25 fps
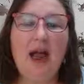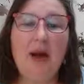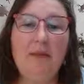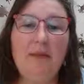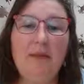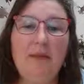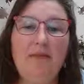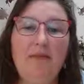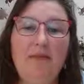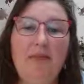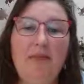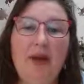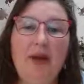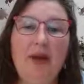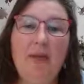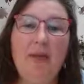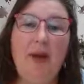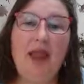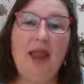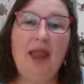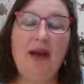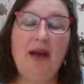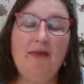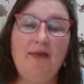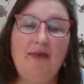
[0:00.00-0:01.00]
But
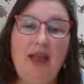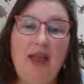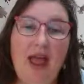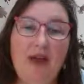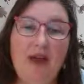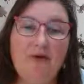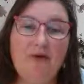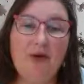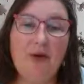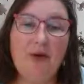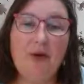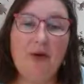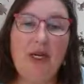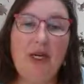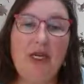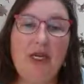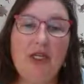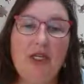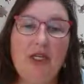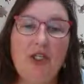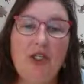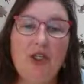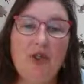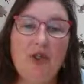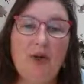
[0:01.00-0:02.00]
we have
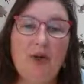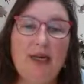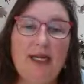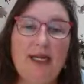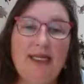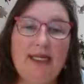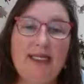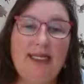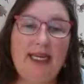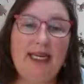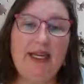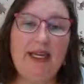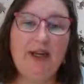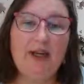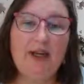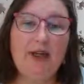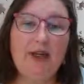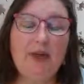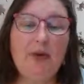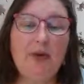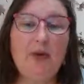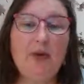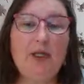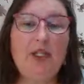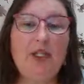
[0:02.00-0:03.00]
evergreen trees
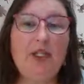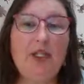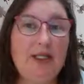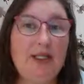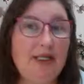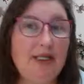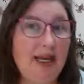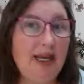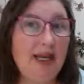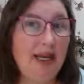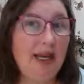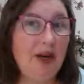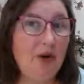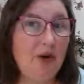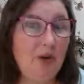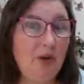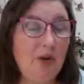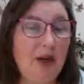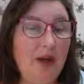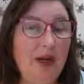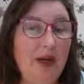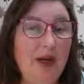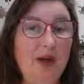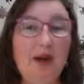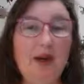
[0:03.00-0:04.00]
here, which stay
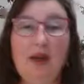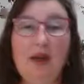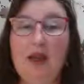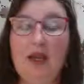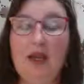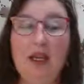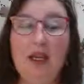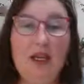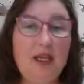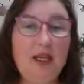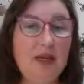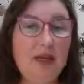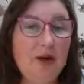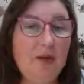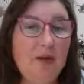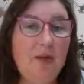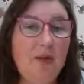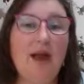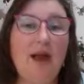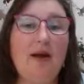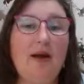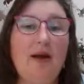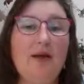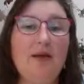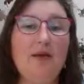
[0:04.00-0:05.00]
green year
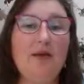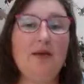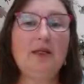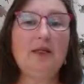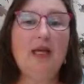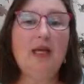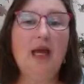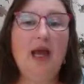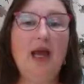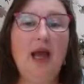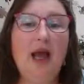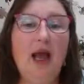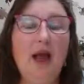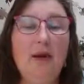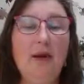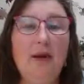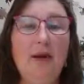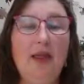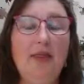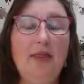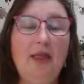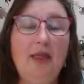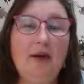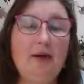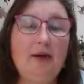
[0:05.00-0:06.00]
round,
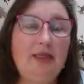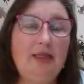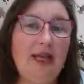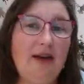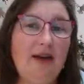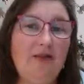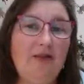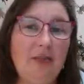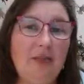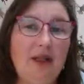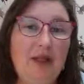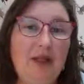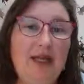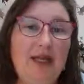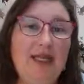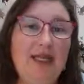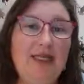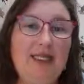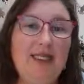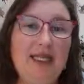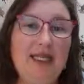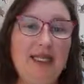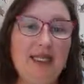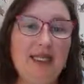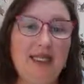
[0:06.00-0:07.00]
and those have a
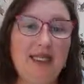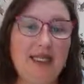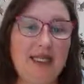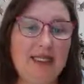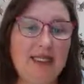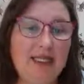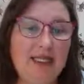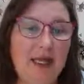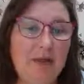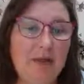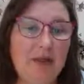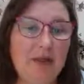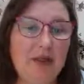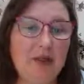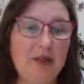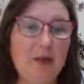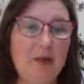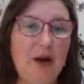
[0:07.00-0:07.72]
place in the landscape